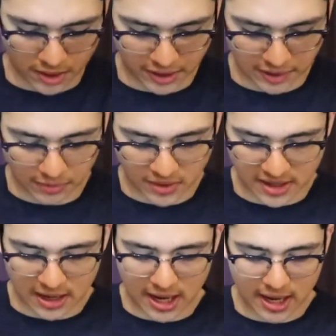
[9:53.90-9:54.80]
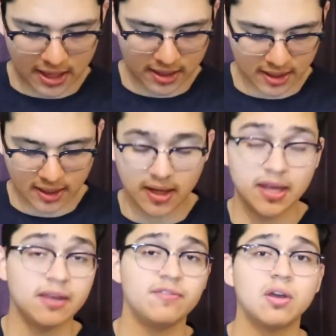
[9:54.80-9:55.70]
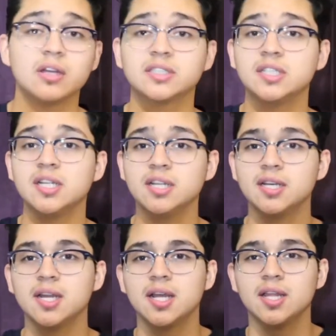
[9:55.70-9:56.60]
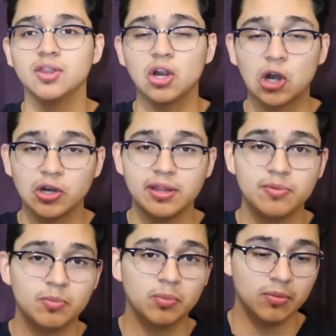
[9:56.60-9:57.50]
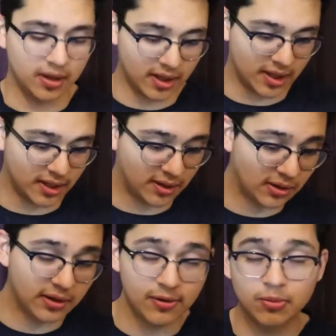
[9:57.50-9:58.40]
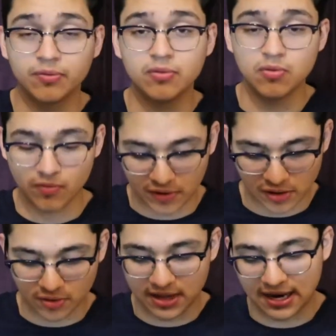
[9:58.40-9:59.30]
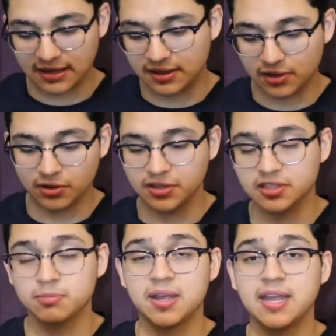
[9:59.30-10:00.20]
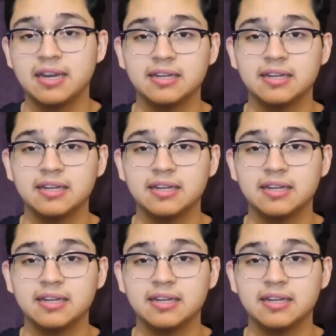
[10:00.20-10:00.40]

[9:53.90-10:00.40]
here we got, if y'all seen the early uh, early review video that I did on this man,